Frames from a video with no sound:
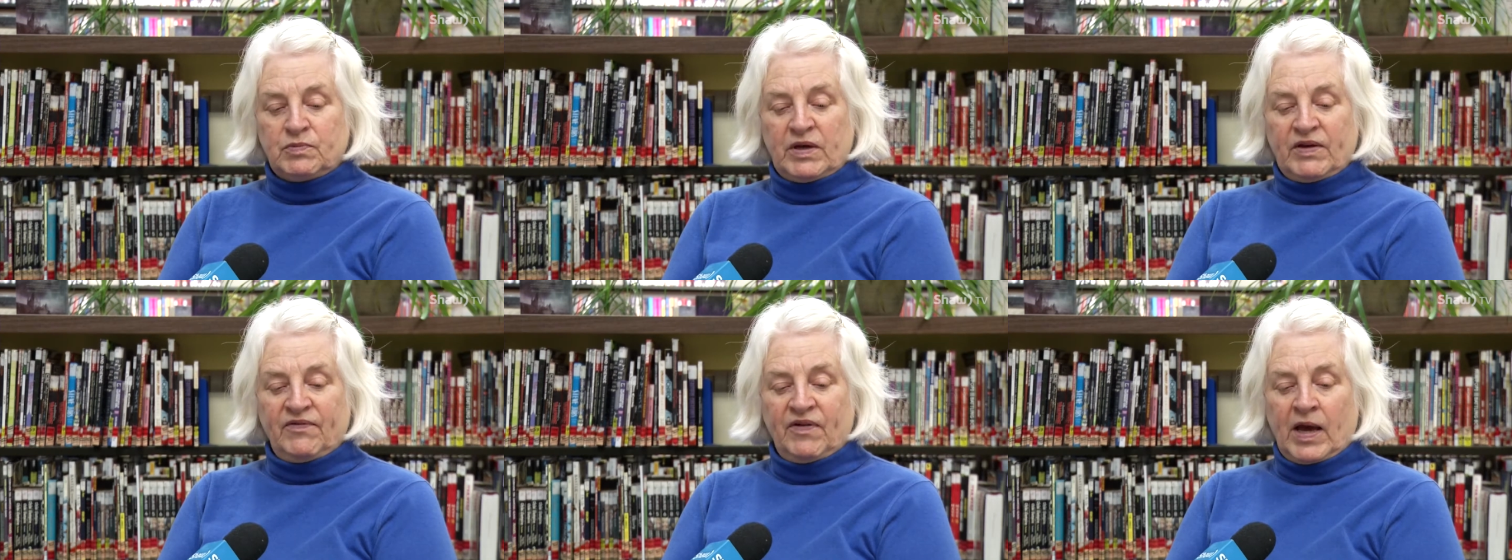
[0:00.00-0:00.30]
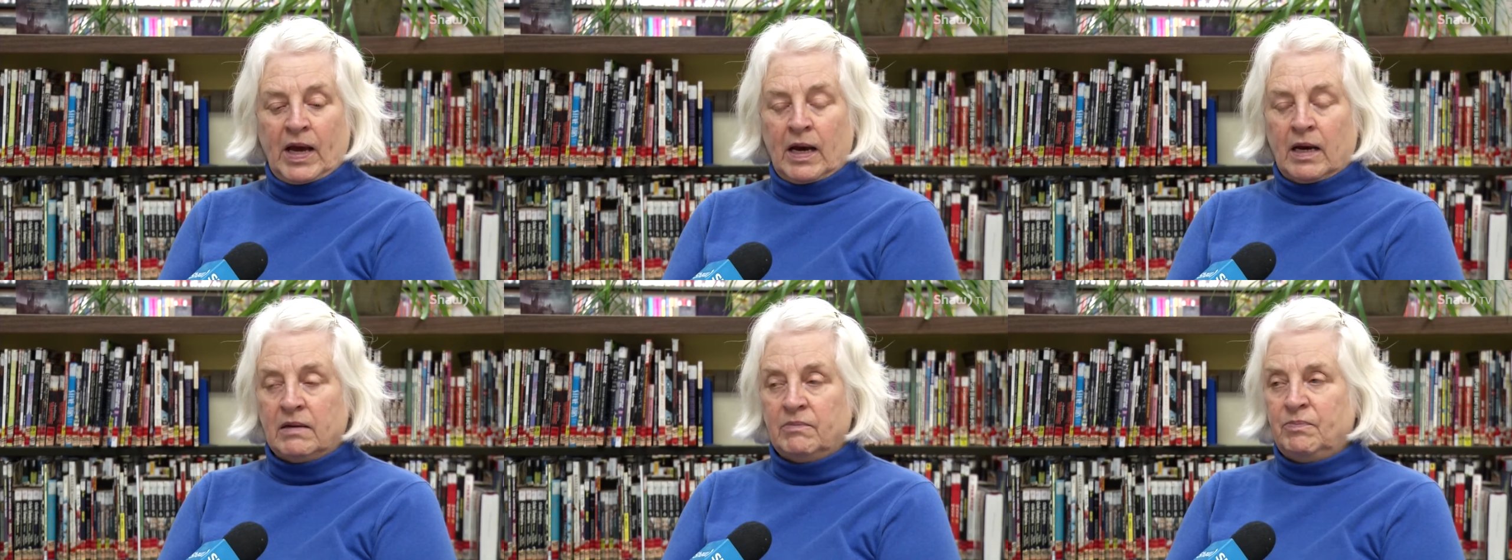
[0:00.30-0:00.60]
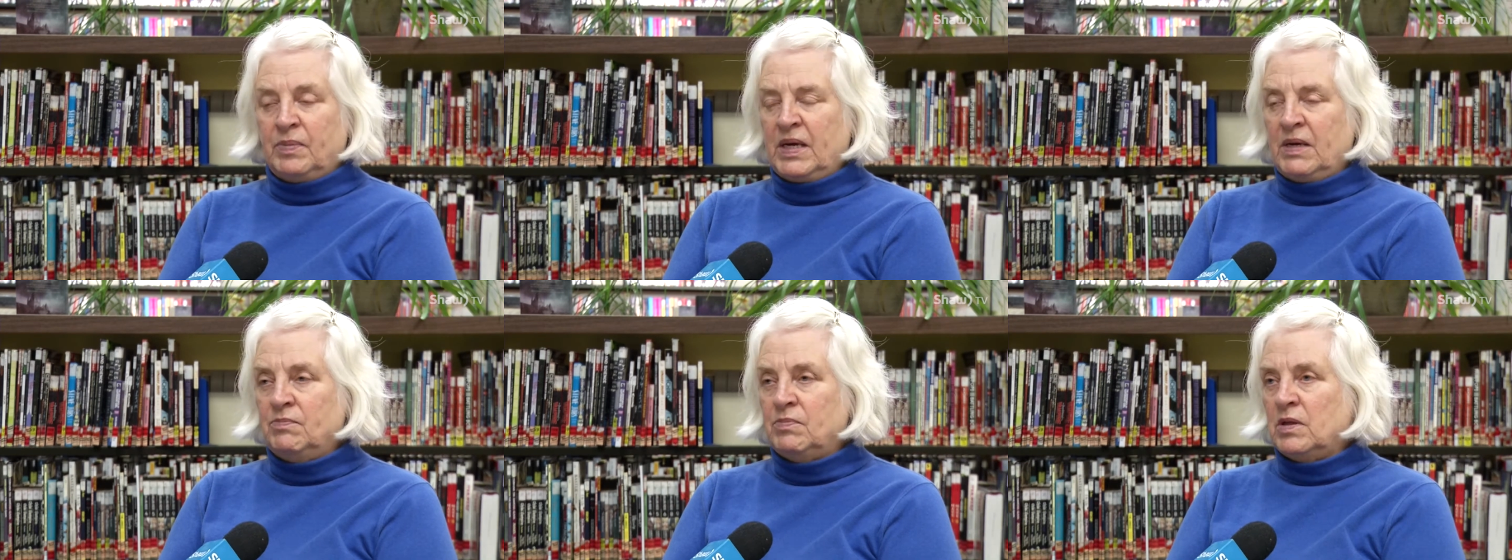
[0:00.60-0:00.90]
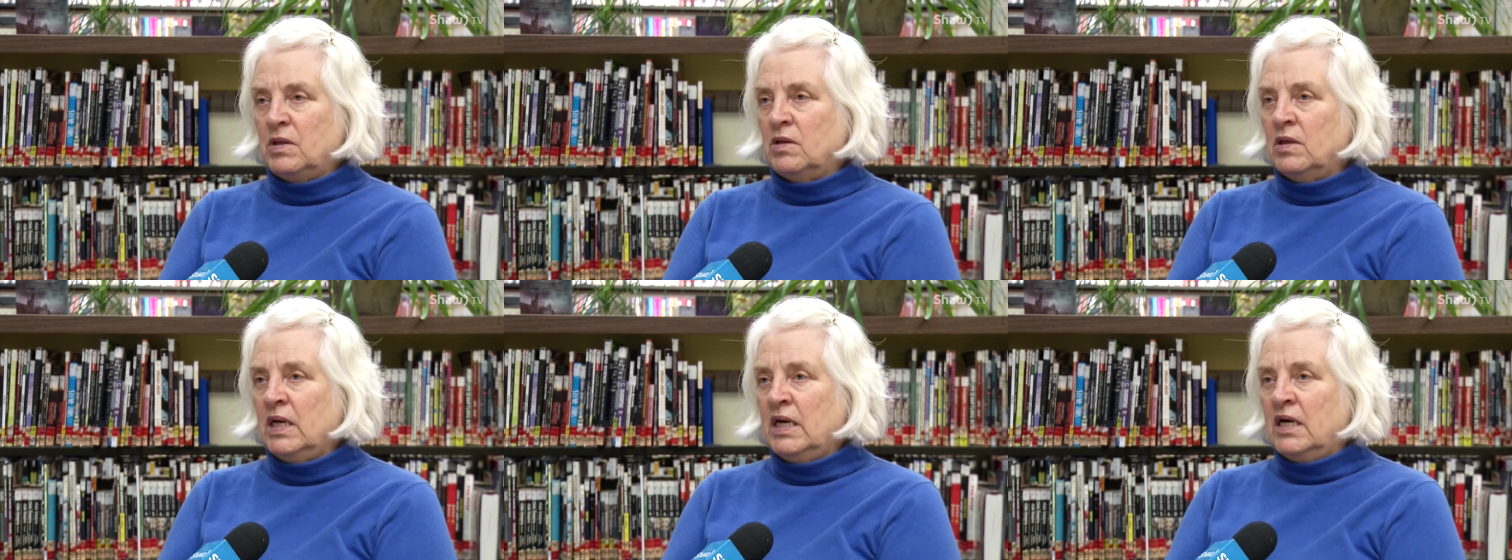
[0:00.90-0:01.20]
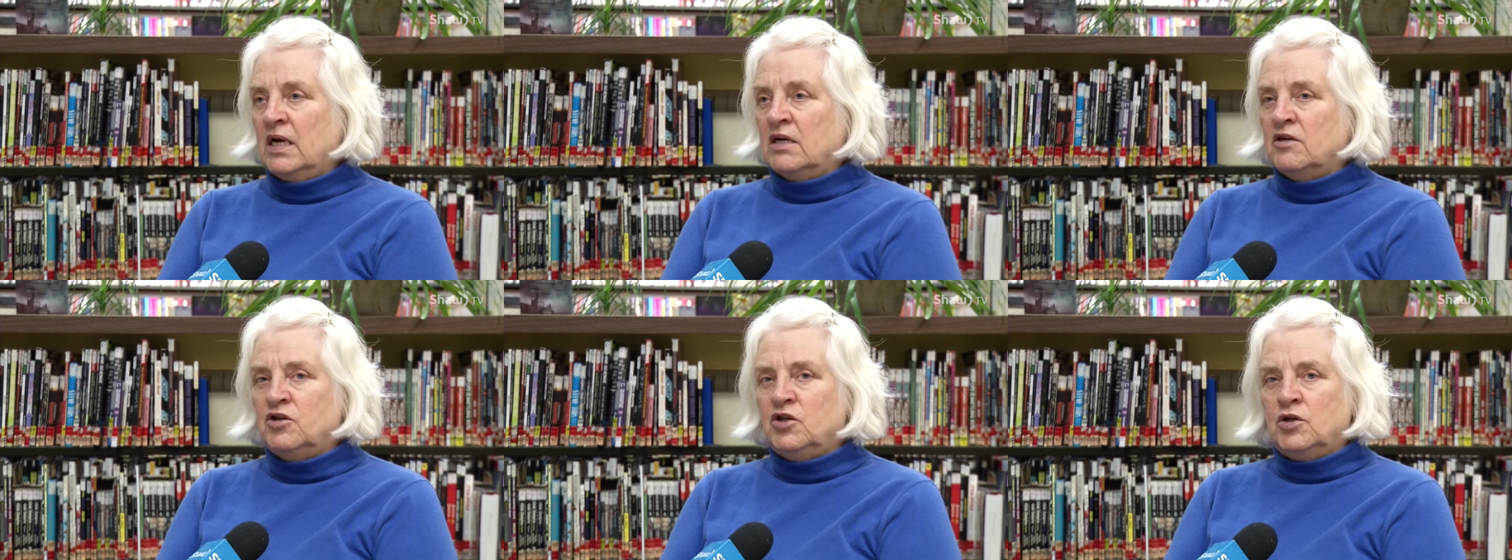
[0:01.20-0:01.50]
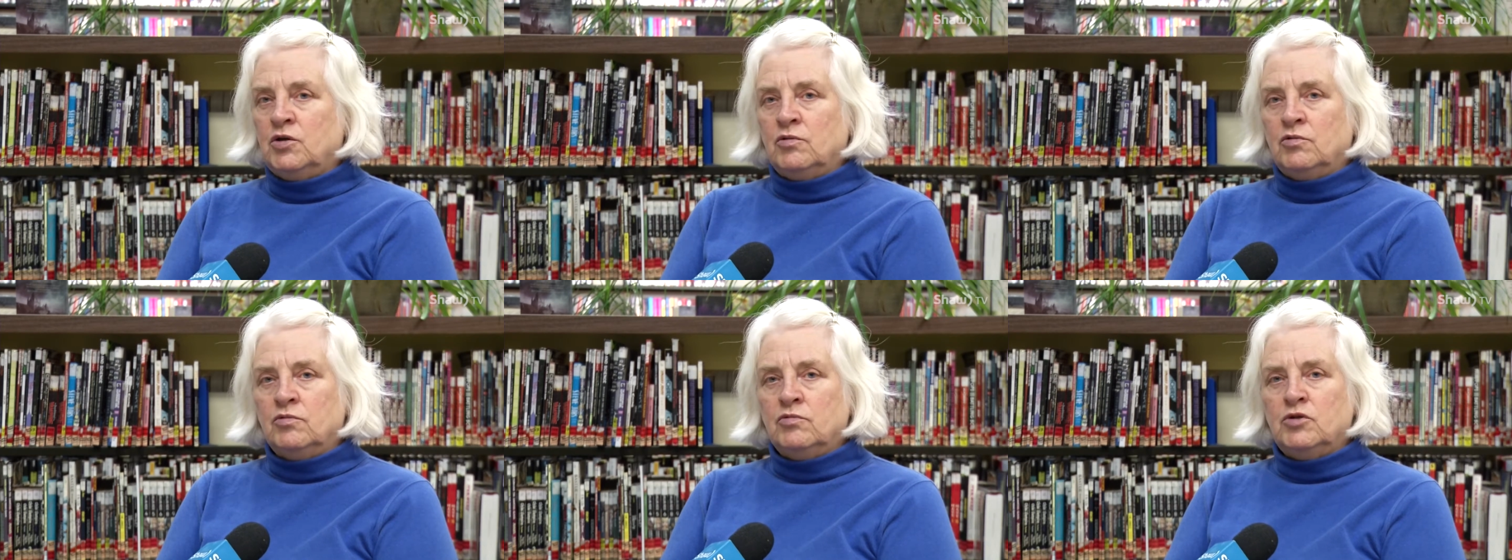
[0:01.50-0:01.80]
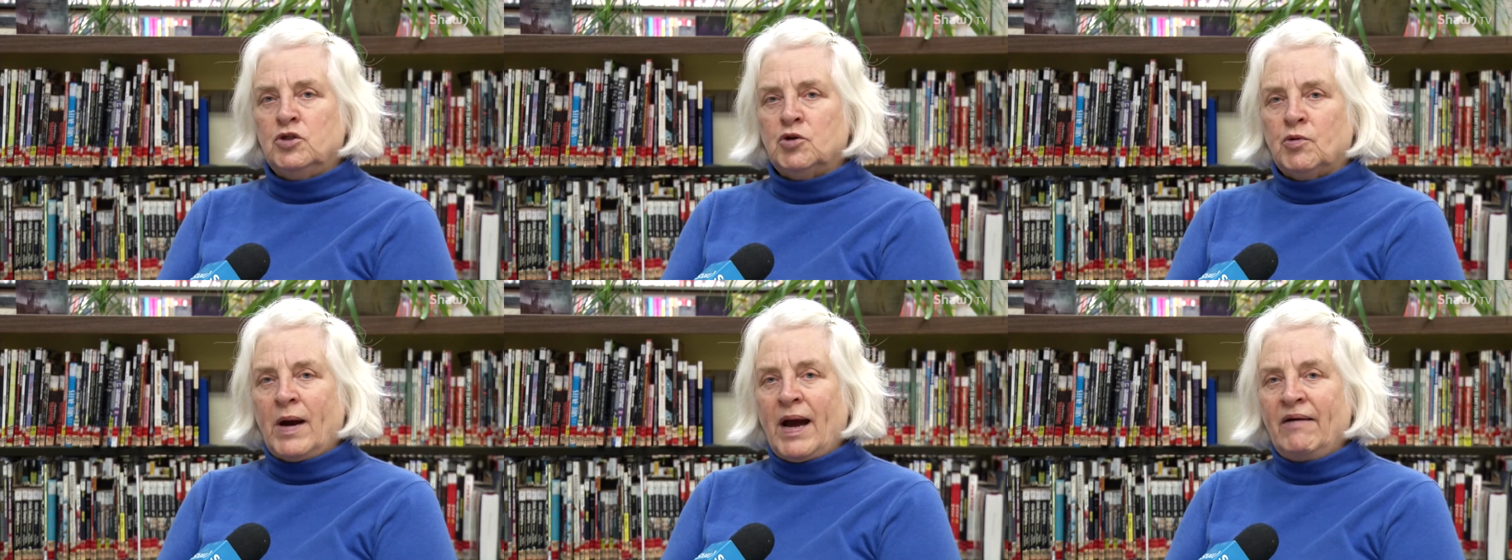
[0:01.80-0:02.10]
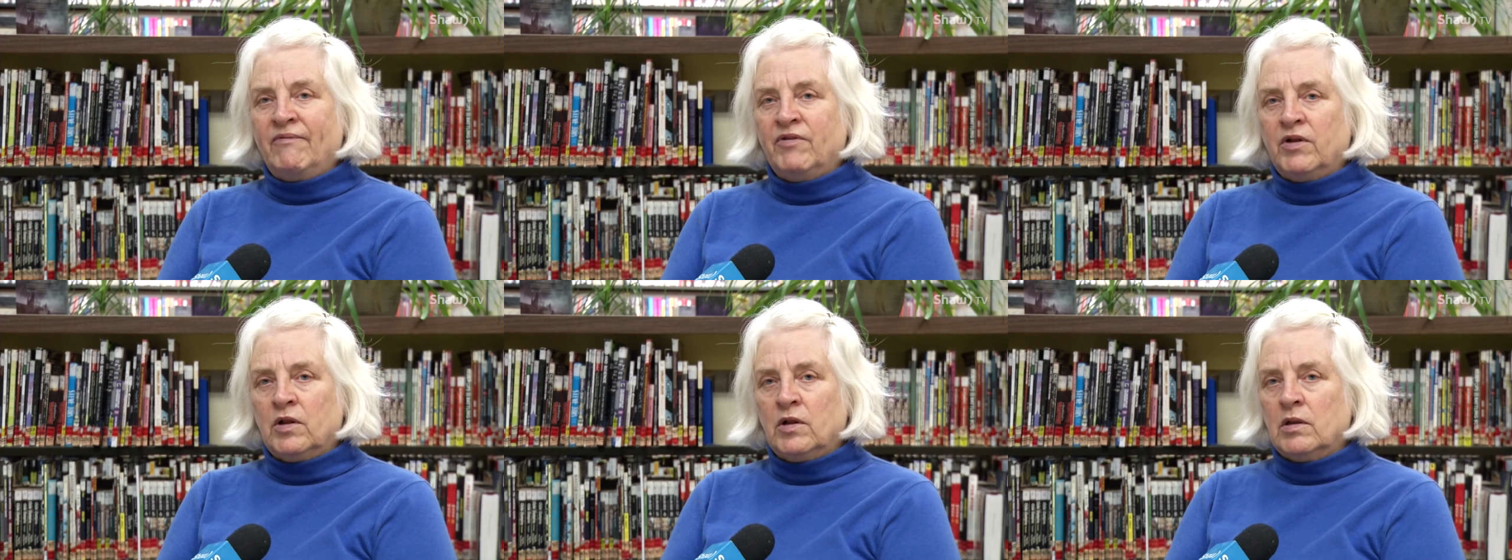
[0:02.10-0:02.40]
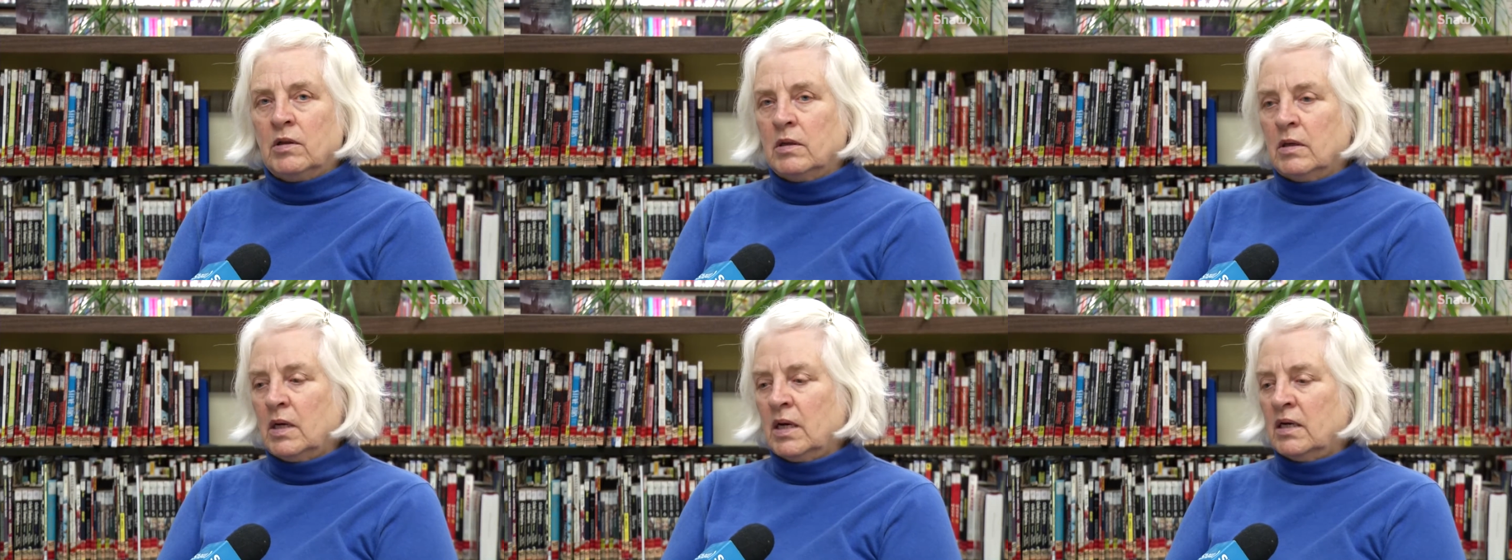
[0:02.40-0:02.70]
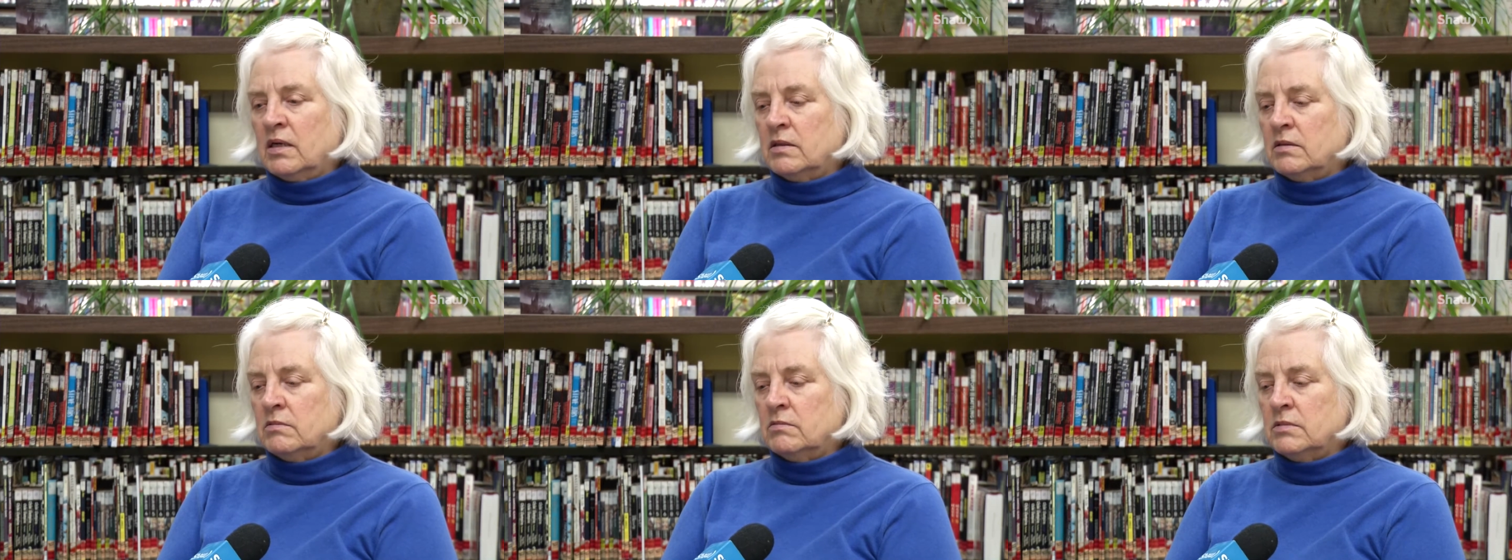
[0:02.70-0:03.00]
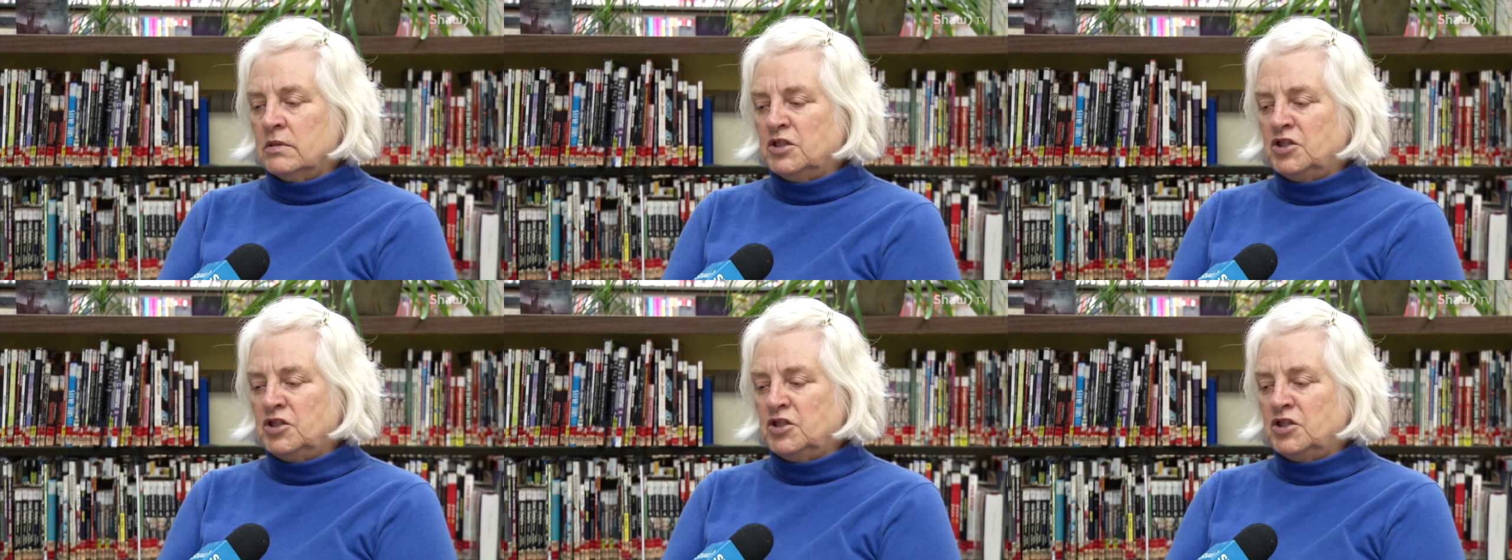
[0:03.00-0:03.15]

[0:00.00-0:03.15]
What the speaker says: We've had people do travel,